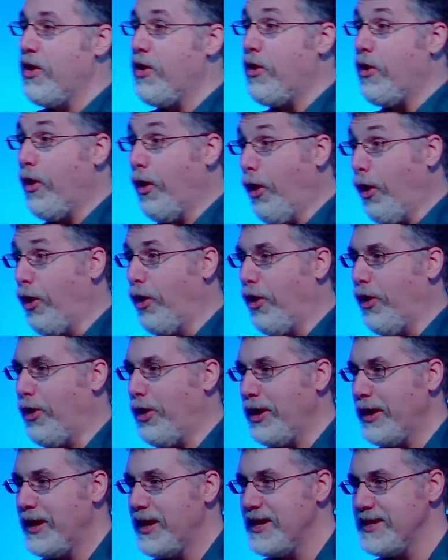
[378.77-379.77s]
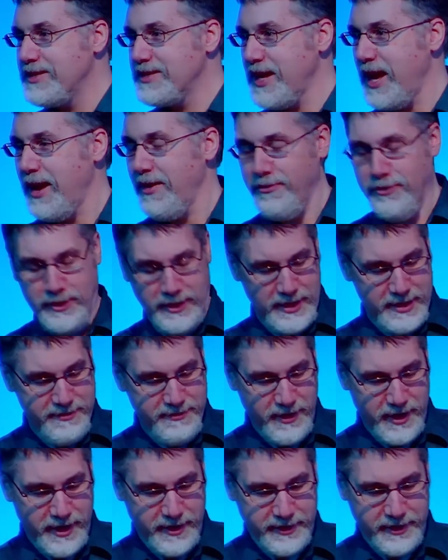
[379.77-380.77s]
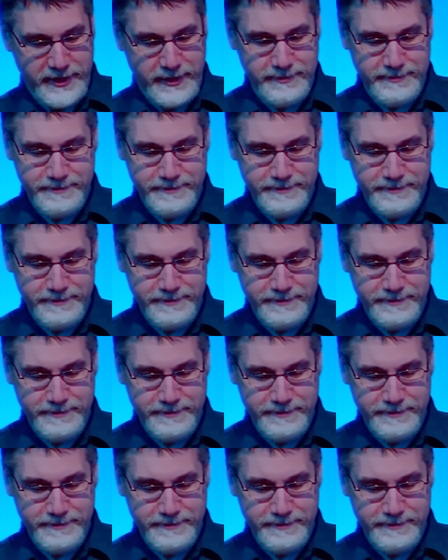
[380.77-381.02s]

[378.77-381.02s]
or his heavenly father.